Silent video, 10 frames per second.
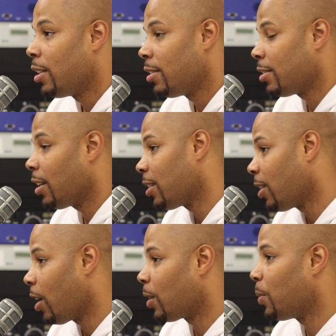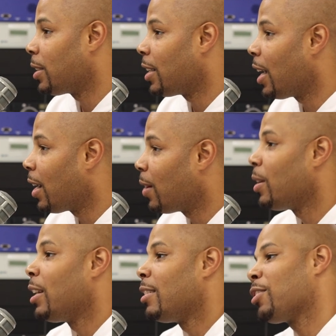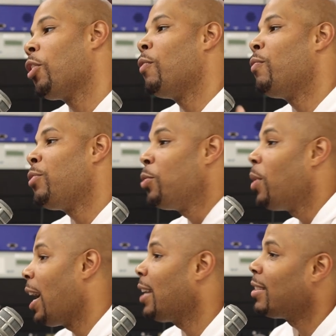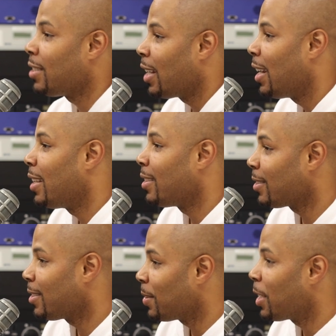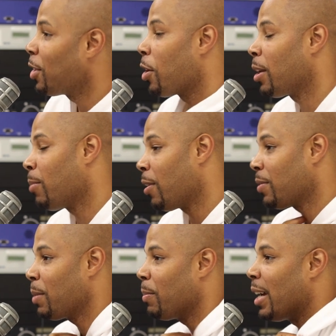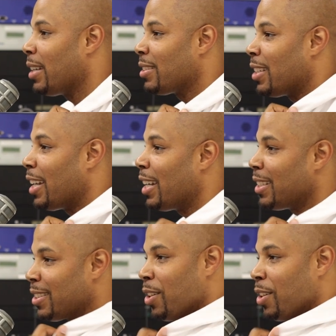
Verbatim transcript: mm-hmm. shut it all the way down. Right. So if you had the chance to mm-hmm. get on that Birthday Bash stage,